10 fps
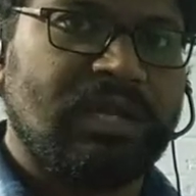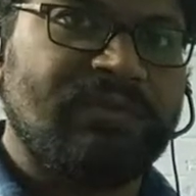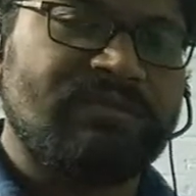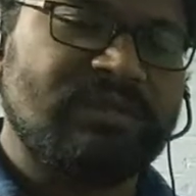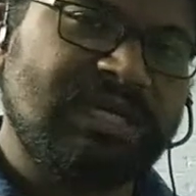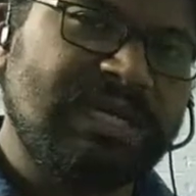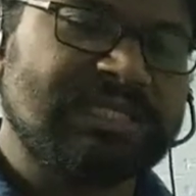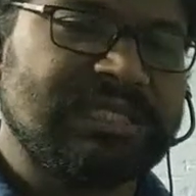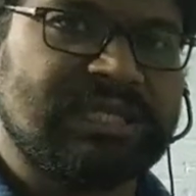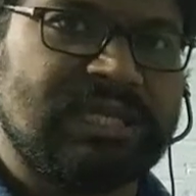Even with
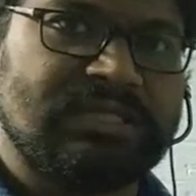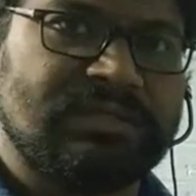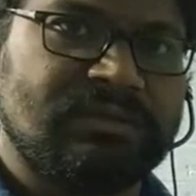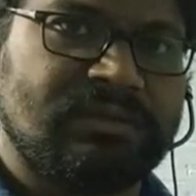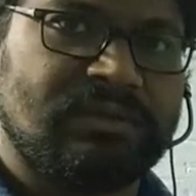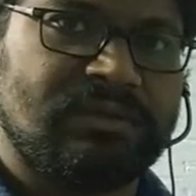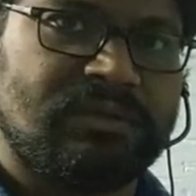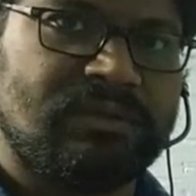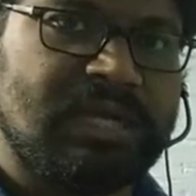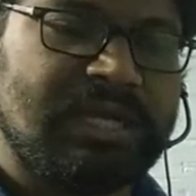3d6 also.
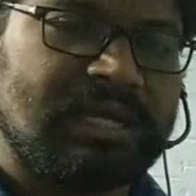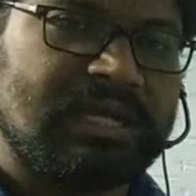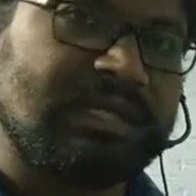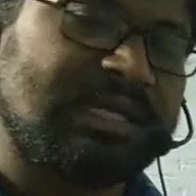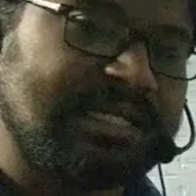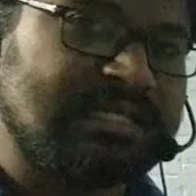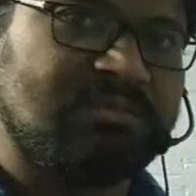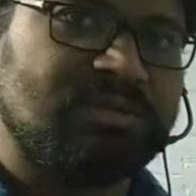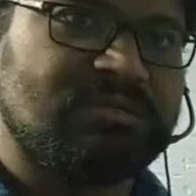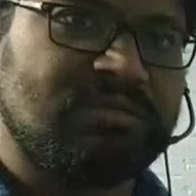Okay, that
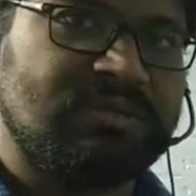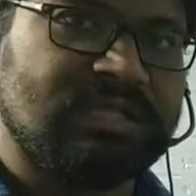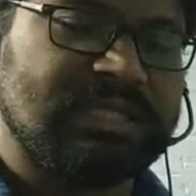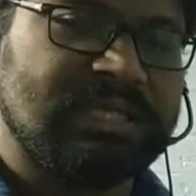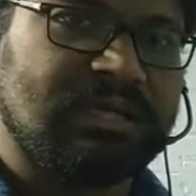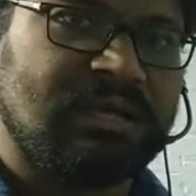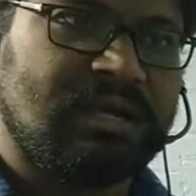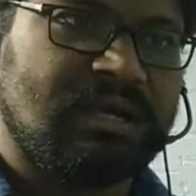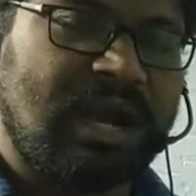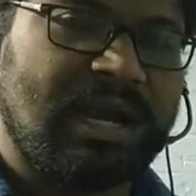examples we will see,
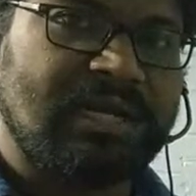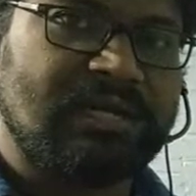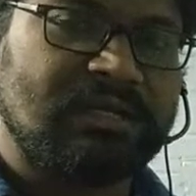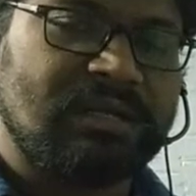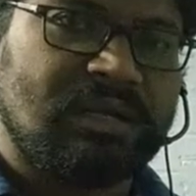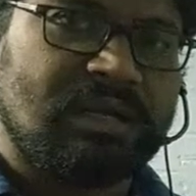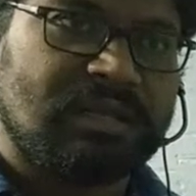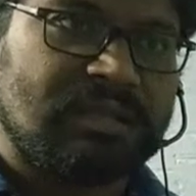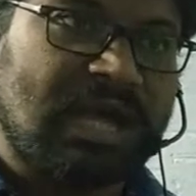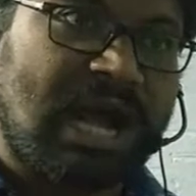and
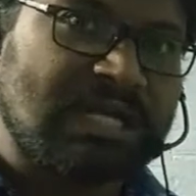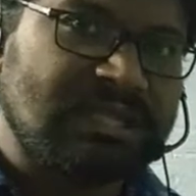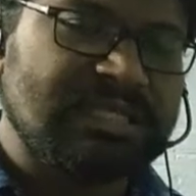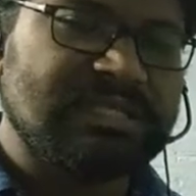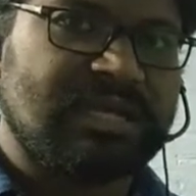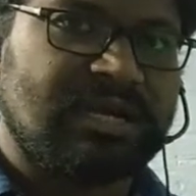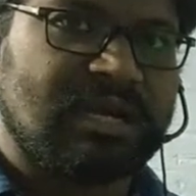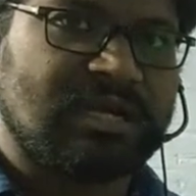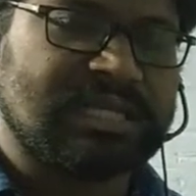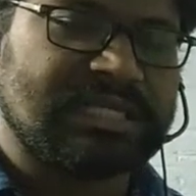all these
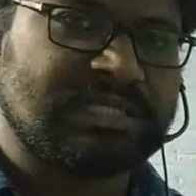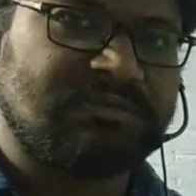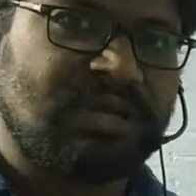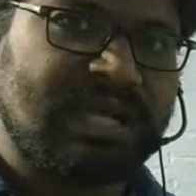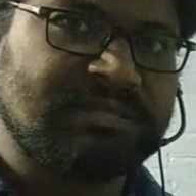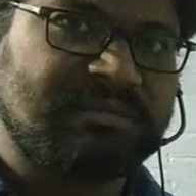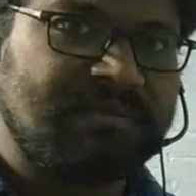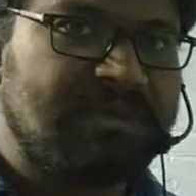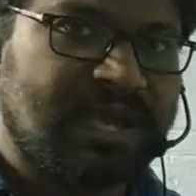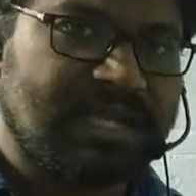are successfully
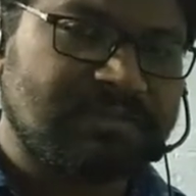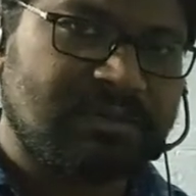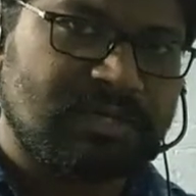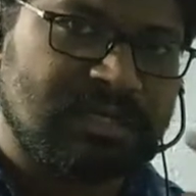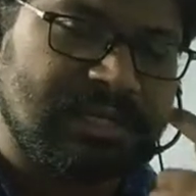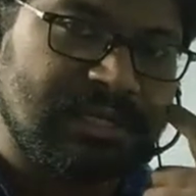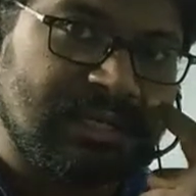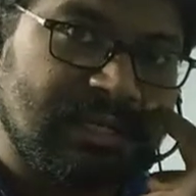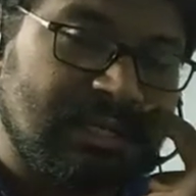explained by valence bond theory.